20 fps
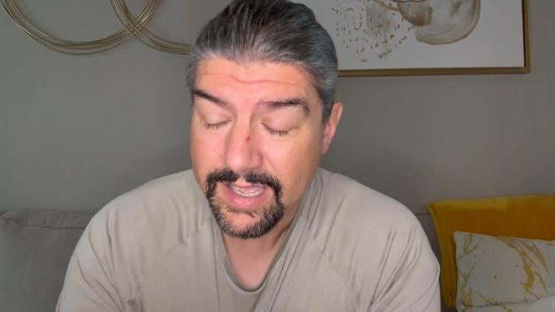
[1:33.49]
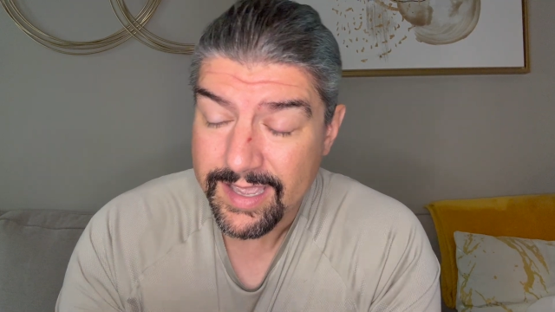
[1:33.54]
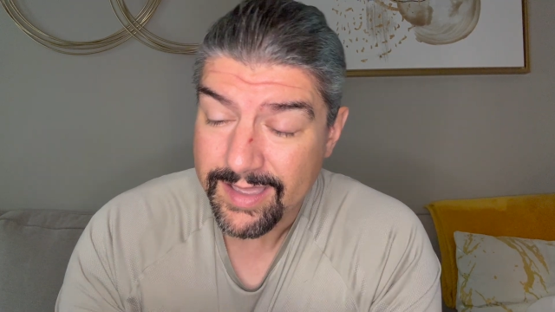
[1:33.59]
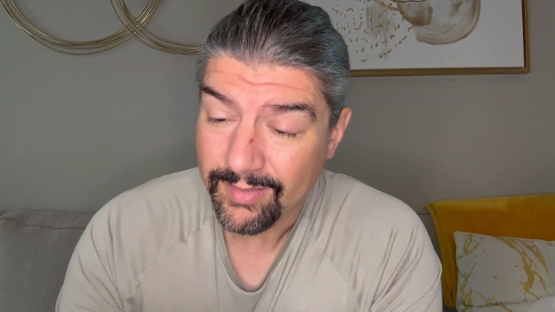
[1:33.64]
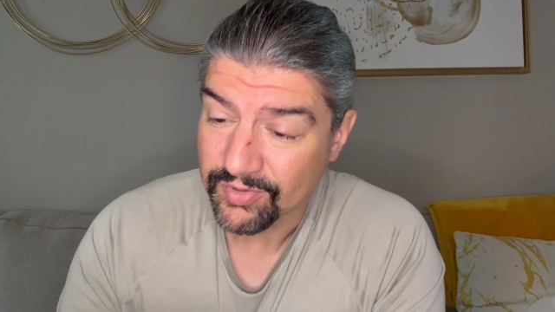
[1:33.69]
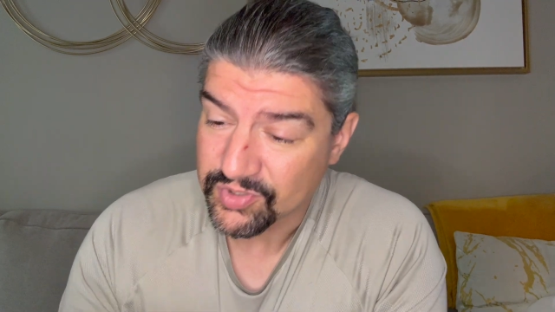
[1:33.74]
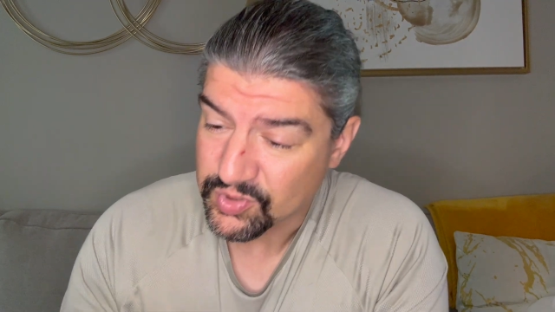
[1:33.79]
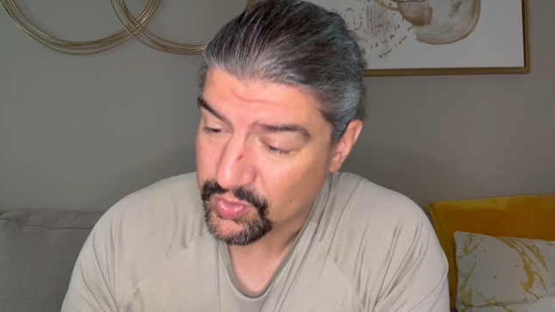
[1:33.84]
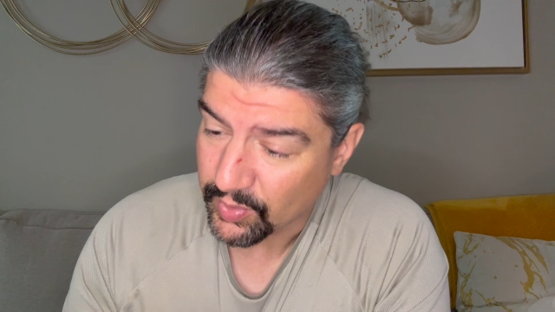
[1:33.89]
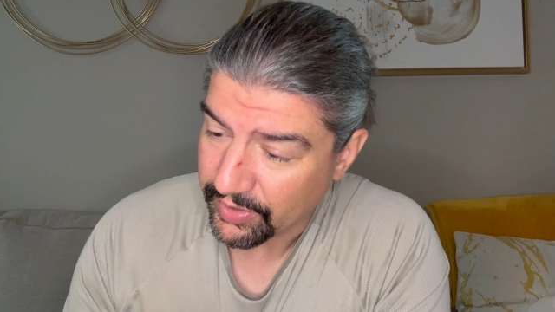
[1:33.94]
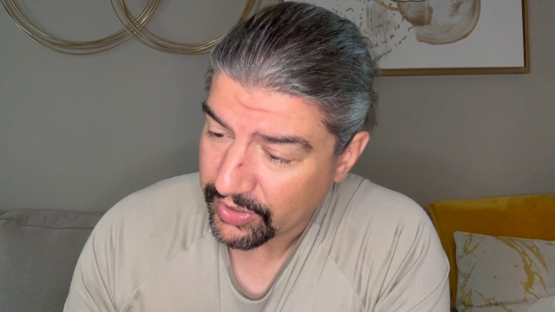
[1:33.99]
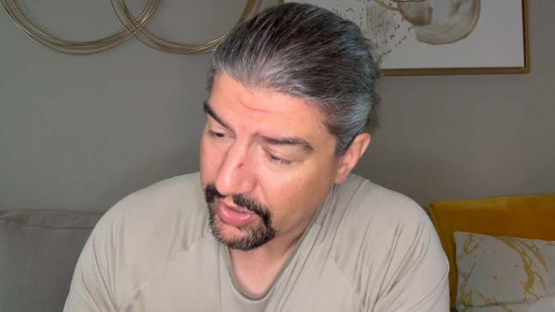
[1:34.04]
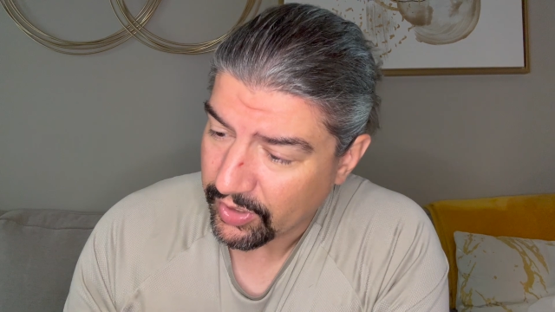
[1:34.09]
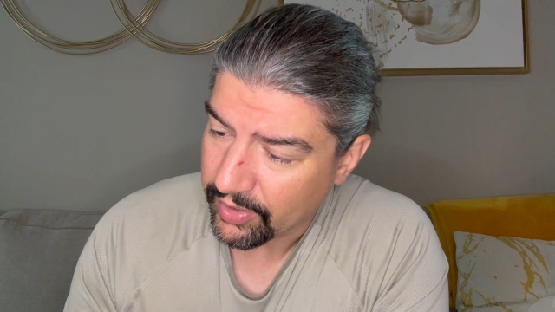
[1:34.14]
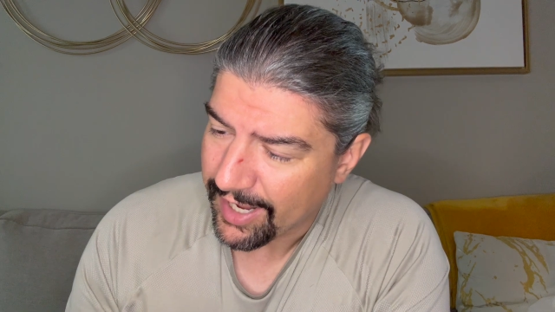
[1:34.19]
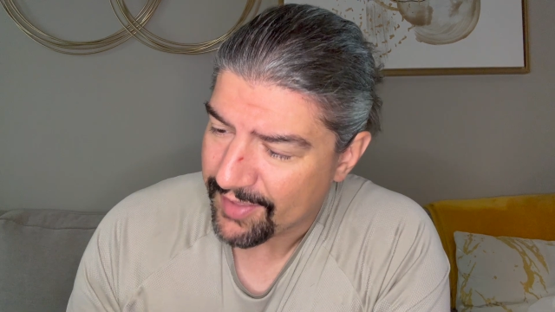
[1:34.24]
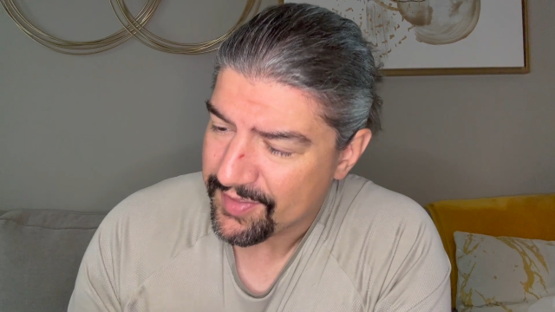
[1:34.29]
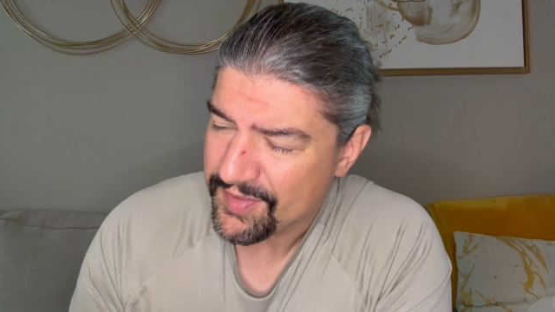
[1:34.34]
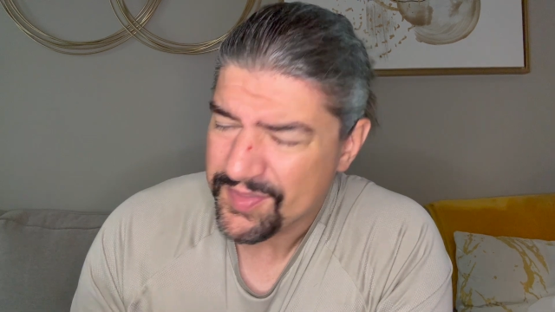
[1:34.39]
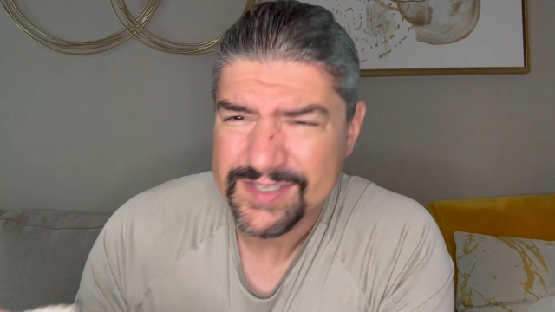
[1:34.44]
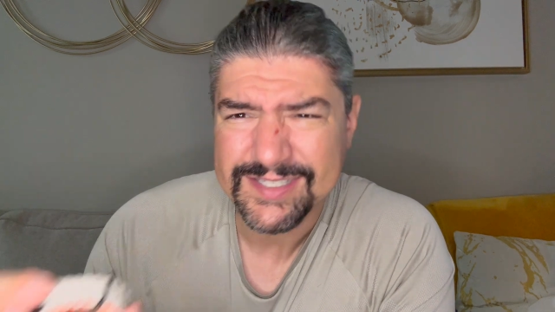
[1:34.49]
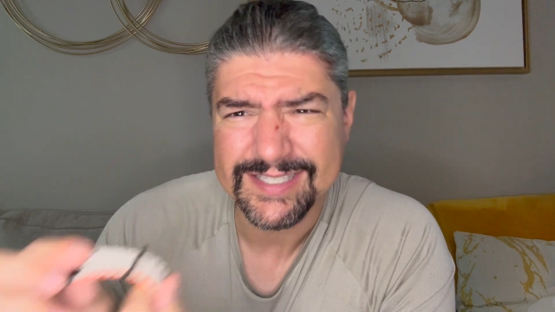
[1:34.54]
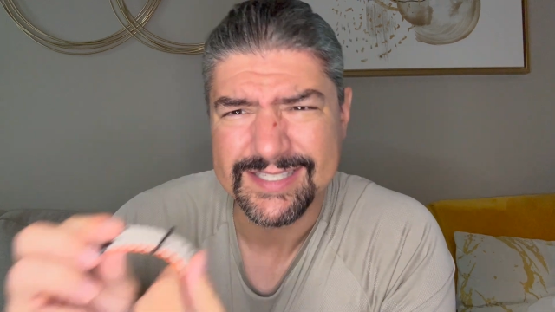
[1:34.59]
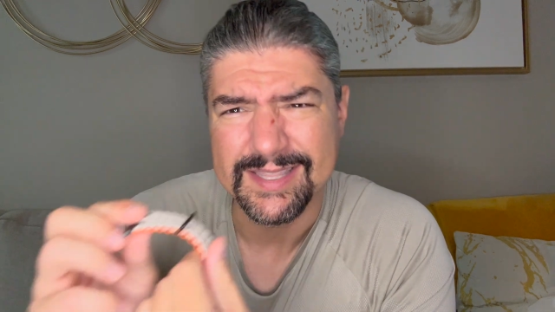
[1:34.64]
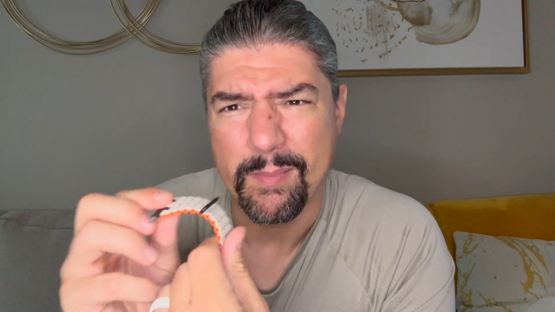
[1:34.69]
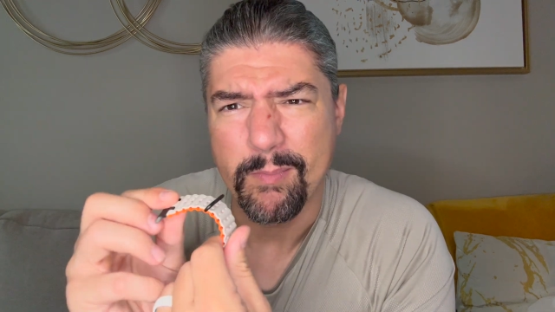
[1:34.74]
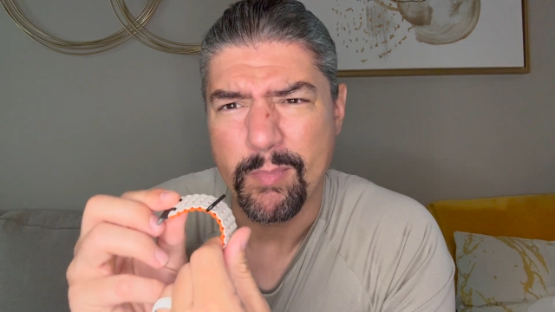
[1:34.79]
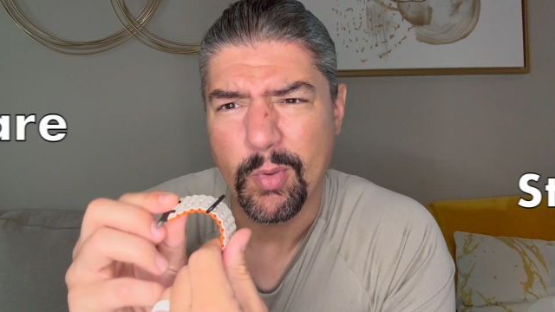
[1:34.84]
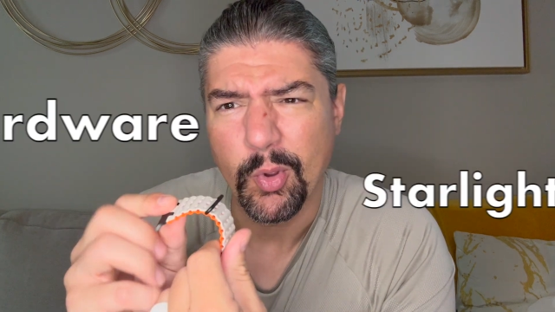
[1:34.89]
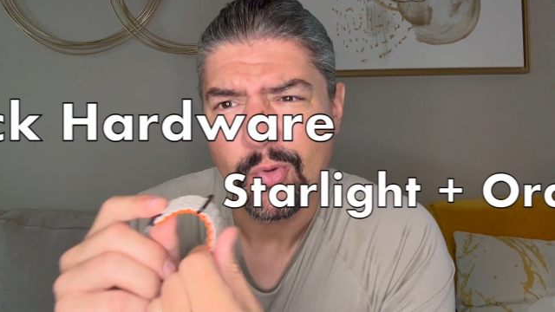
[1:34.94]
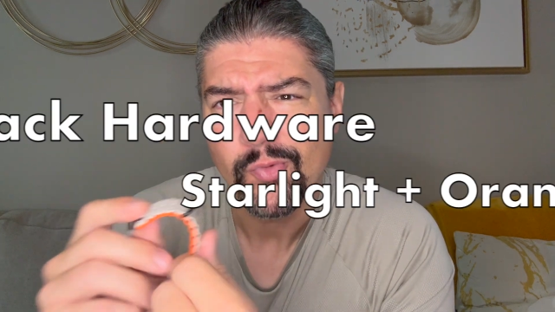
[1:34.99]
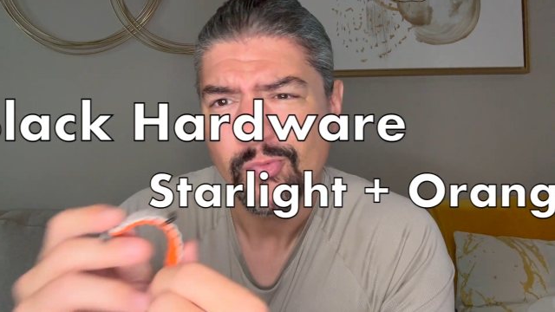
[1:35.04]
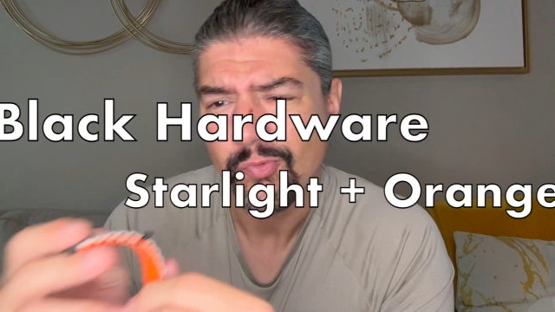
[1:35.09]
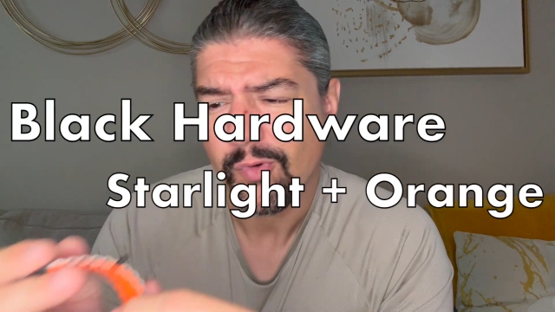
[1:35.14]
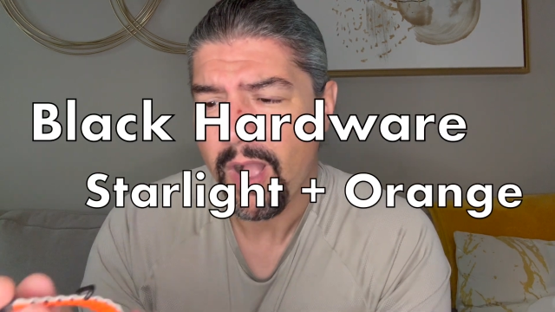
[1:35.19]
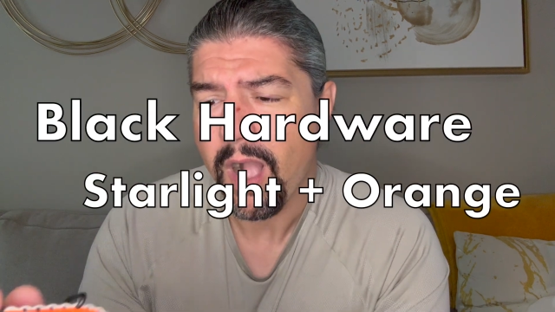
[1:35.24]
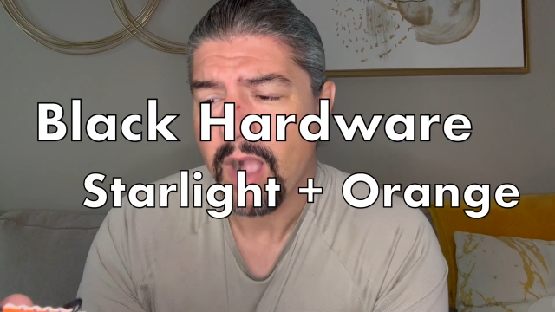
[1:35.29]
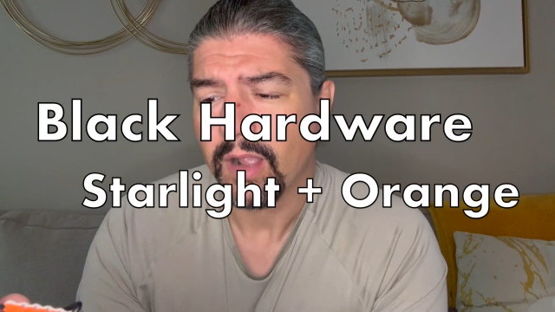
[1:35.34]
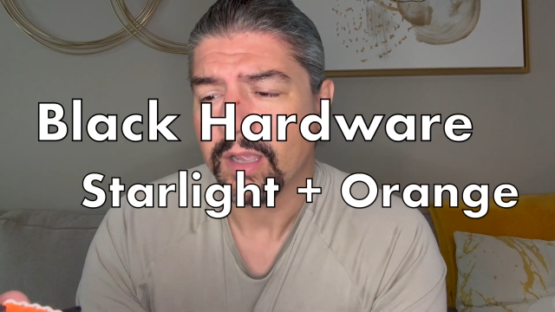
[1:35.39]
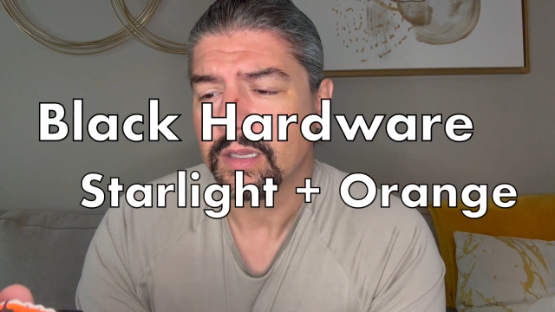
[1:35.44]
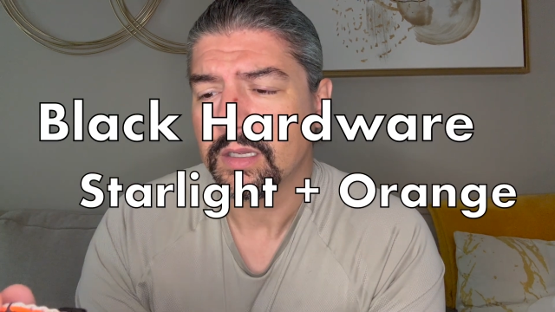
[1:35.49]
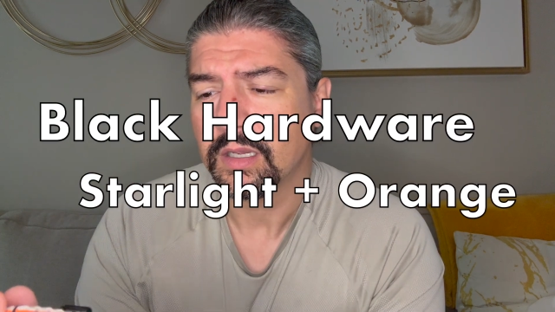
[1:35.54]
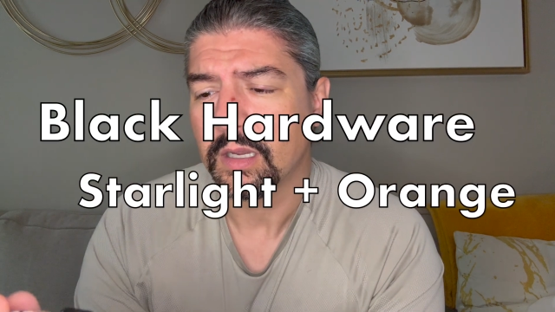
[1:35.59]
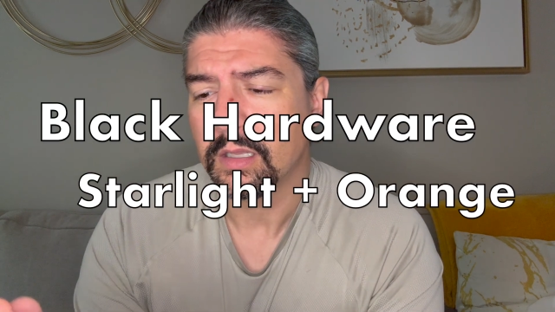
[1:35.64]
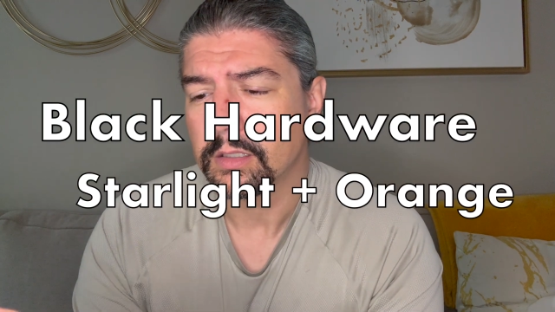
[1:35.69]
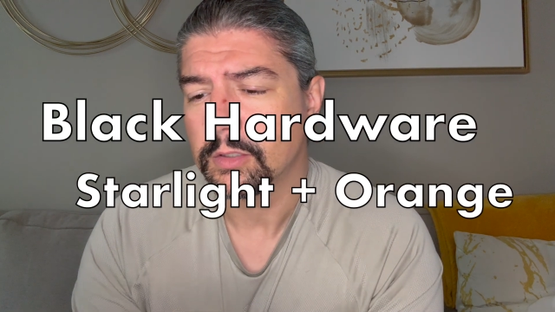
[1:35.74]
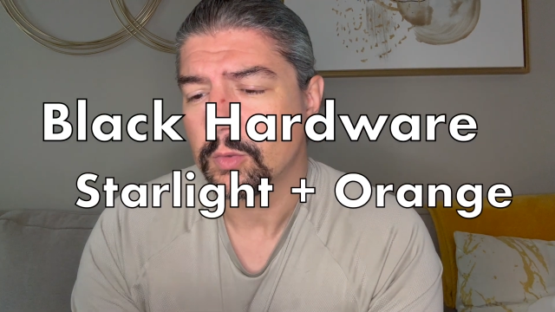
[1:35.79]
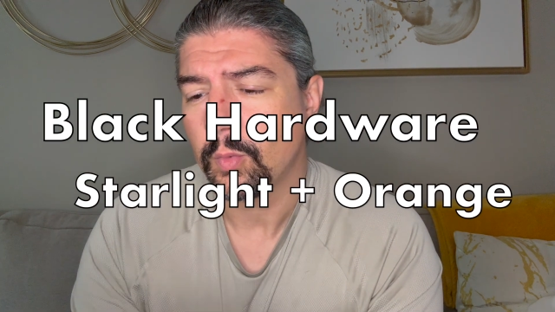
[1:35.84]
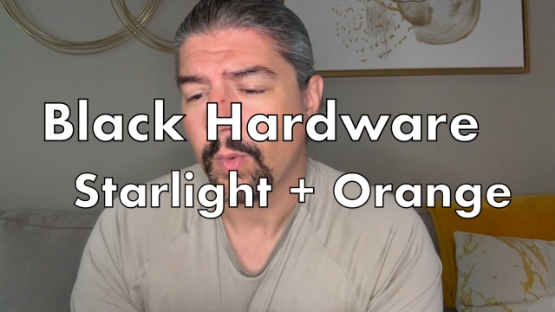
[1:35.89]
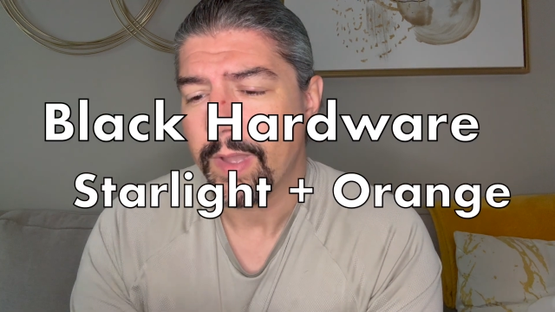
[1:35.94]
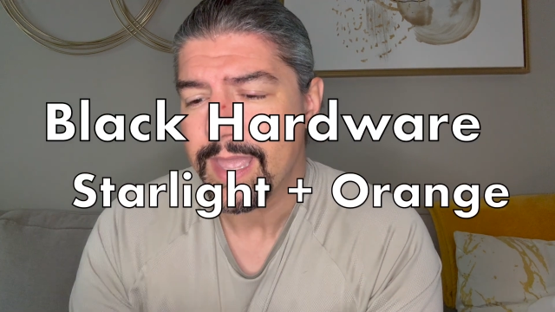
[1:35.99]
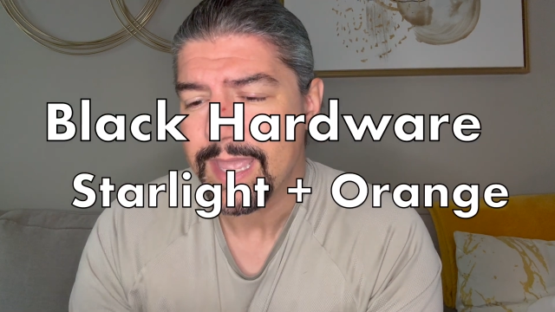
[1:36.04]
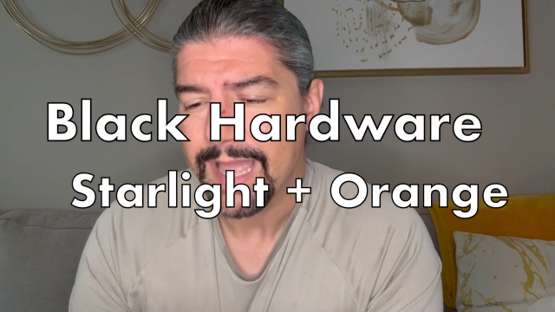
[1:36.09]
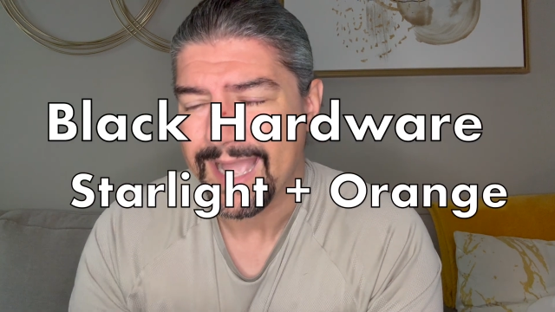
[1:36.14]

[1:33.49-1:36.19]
I think this is the Moon Rock colorway.